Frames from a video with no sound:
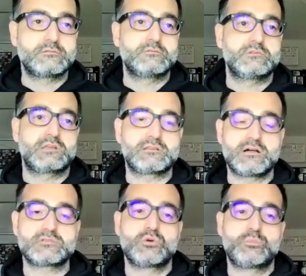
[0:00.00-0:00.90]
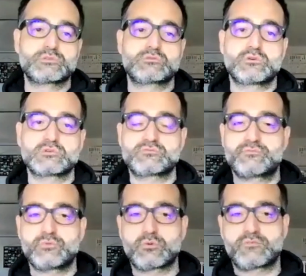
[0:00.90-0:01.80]
technology opens doors
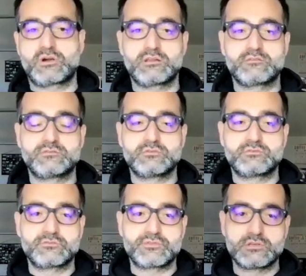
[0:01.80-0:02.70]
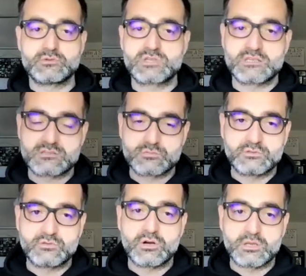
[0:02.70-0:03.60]
for a variety of different use cases we
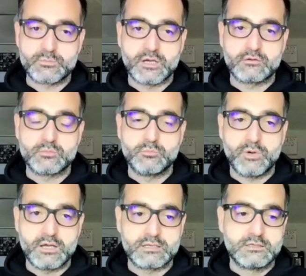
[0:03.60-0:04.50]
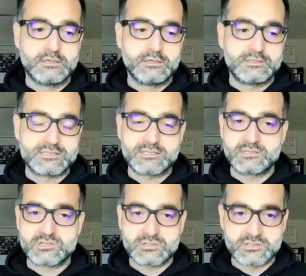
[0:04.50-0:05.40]
talk about. But this is
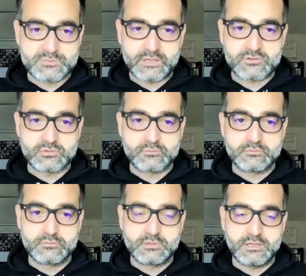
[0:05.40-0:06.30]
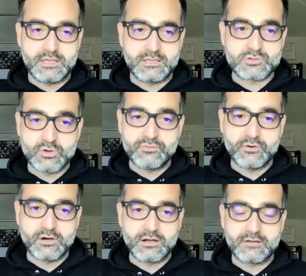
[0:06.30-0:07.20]
additional spectrum. And so
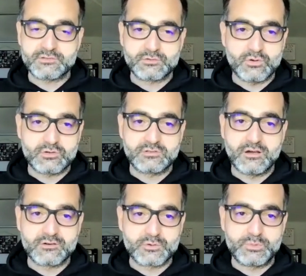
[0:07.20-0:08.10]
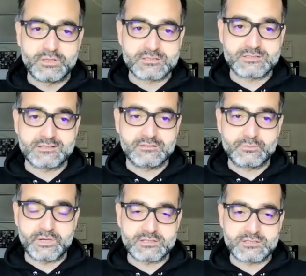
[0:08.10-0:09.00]
far, after talking to 100 plus enterprise